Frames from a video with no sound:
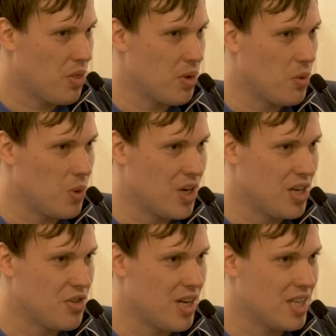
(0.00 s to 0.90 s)
three-word
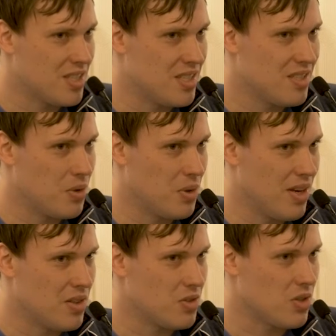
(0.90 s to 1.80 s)
introductions, going
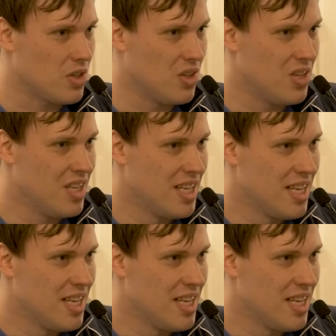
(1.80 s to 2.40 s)
around the circle,